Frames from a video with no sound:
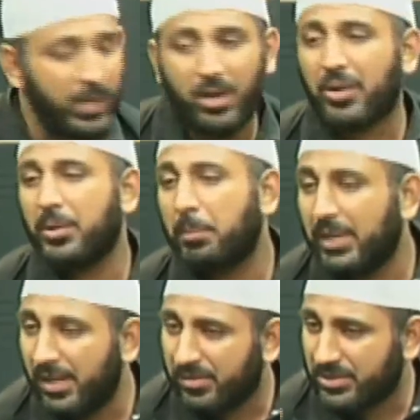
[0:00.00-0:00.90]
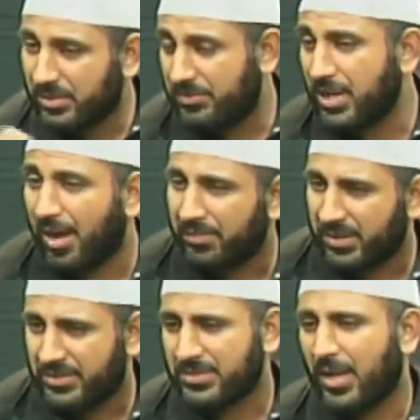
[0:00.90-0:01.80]
we are the believers of
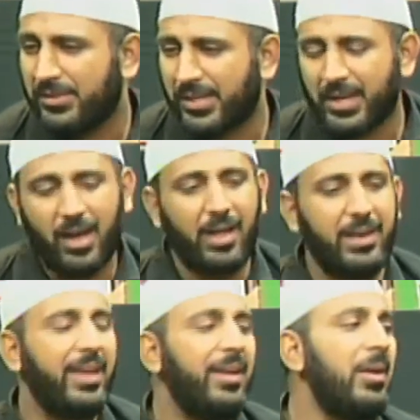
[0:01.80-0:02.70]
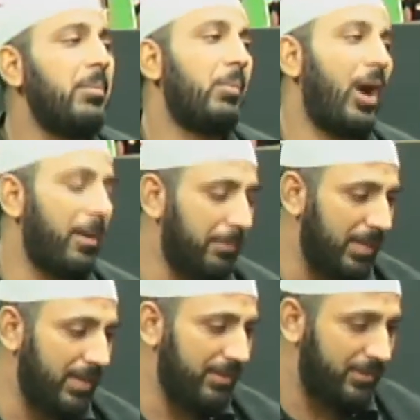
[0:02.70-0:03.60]
Ja'far al-Sadiq Ali
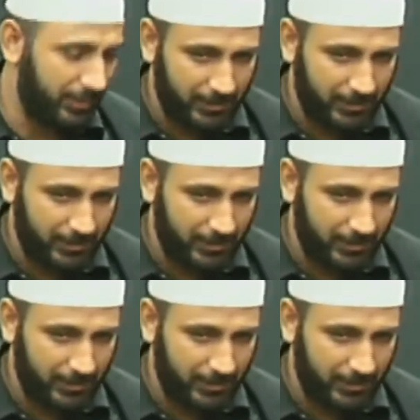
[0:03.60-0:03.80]
Muhammad.